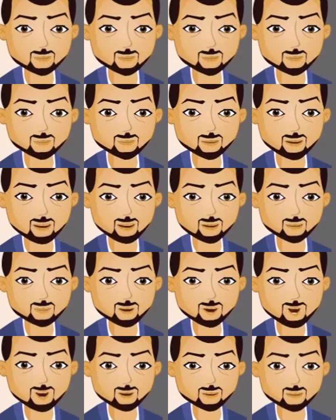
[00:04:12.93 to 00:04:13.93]
So
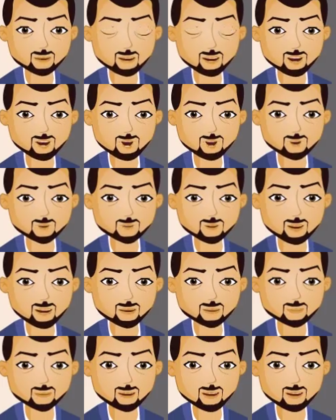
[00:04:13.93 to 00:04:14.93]
you have noticed
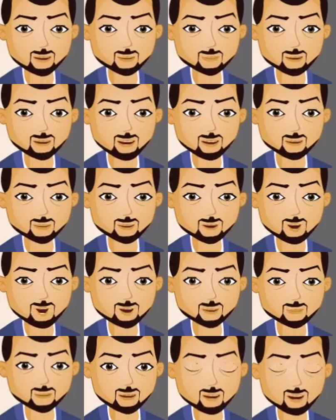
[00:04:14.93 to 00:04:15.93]
it took 9
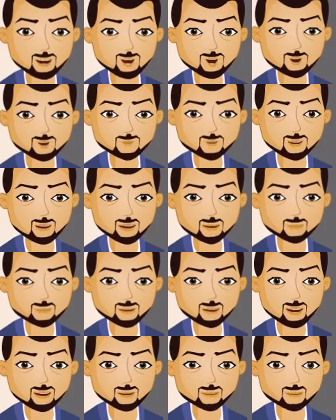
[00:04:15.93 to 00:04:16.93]
steps to get the difference
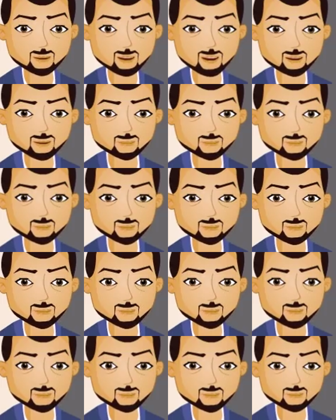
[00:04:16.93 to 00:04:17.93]
as 0.
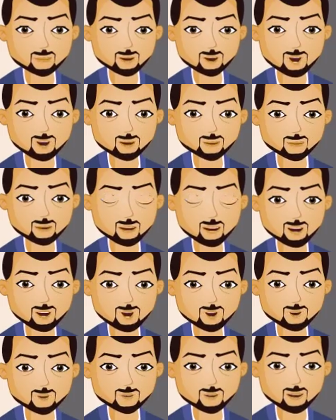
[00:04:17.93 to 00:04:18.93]
Therefore,
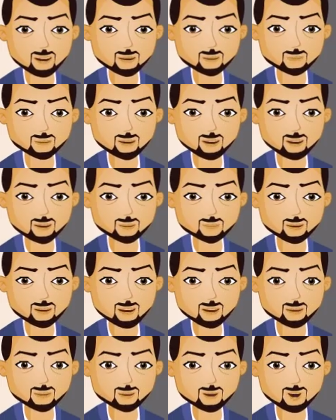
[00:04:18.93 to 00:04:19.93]
the square root
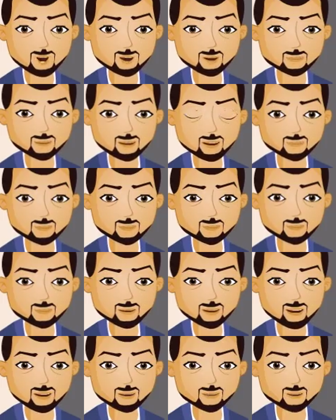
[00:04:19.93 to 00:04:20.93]
of 81
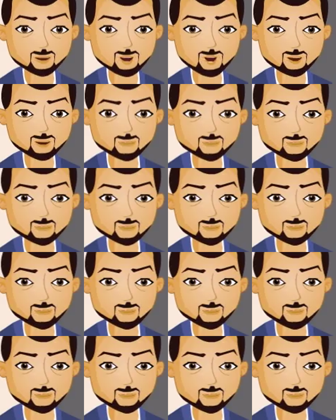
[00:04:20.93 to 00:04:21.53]
is 9.